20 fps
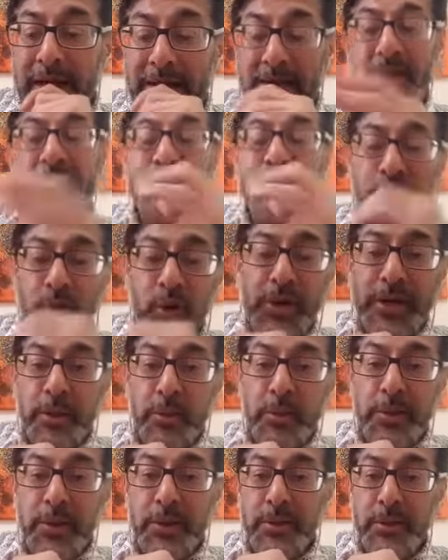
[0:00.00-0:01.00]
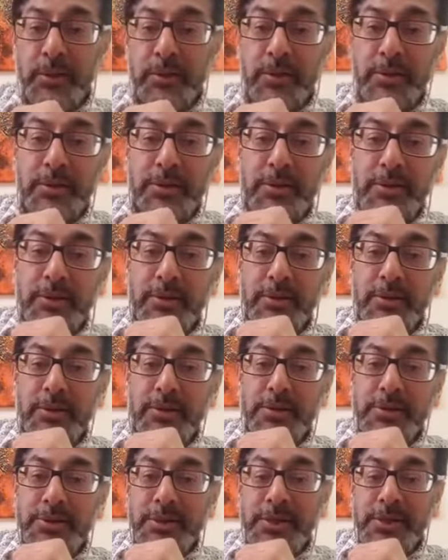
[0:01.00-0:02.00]
Another four letter word.
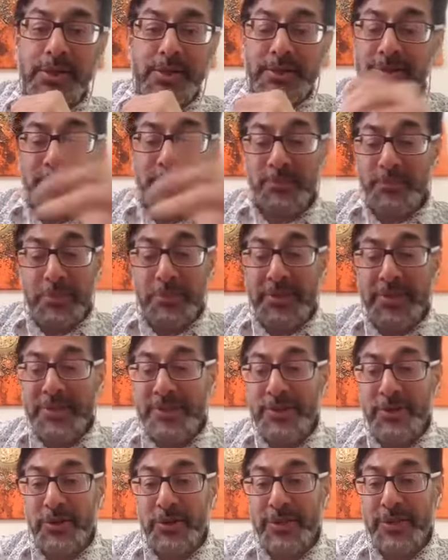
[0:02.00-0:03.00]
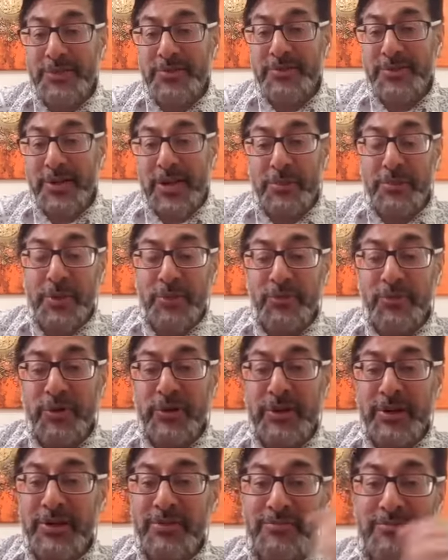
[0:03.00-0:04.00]
See, people think there's only just a couple of
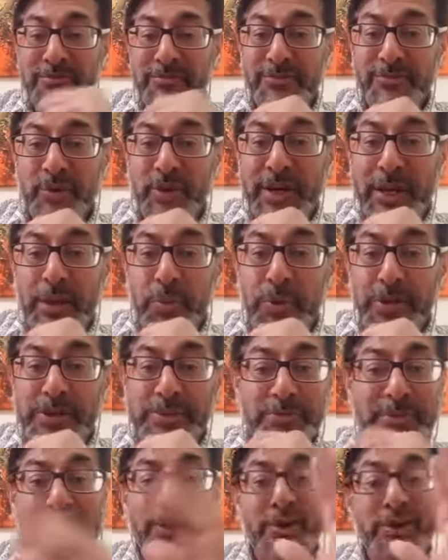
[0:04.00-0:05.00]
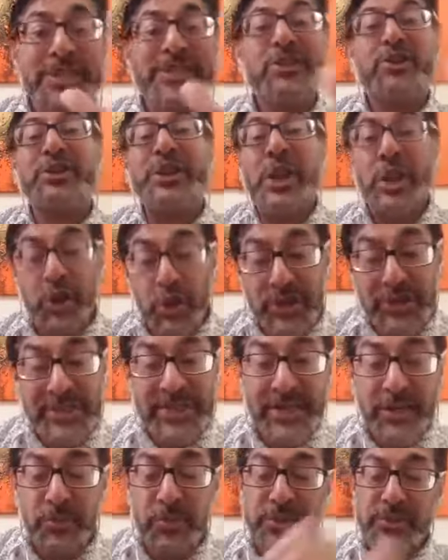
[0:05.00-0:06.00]
rude four letter words. But no, no, there's lots of
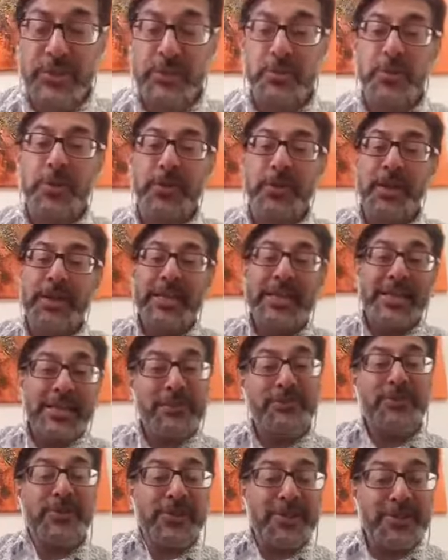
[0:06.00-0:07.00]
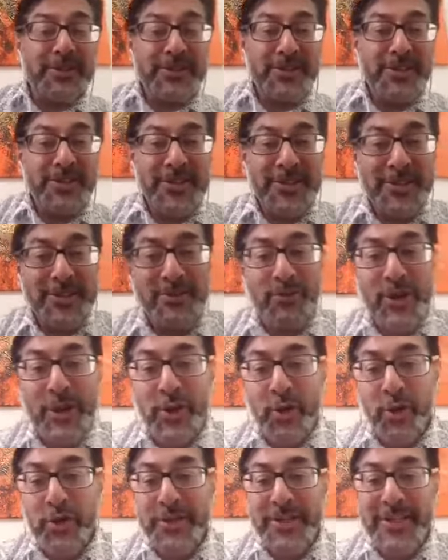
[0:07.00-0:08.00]
good letter words as well, even in, in the
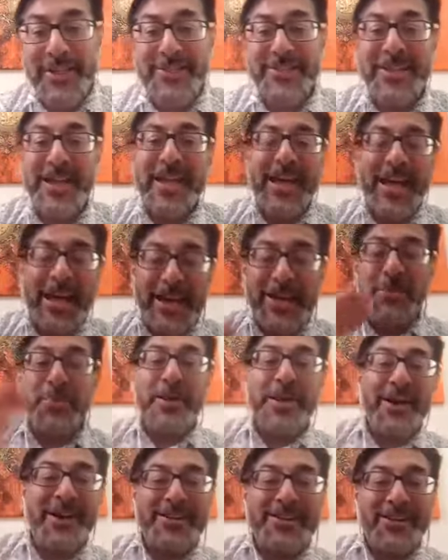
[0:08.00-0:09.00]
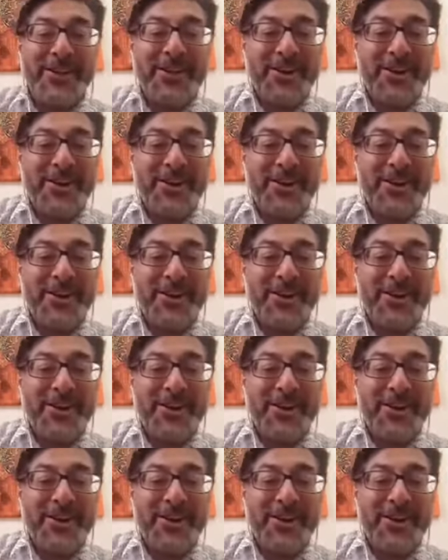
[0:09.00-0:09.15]
right context. Anyway, I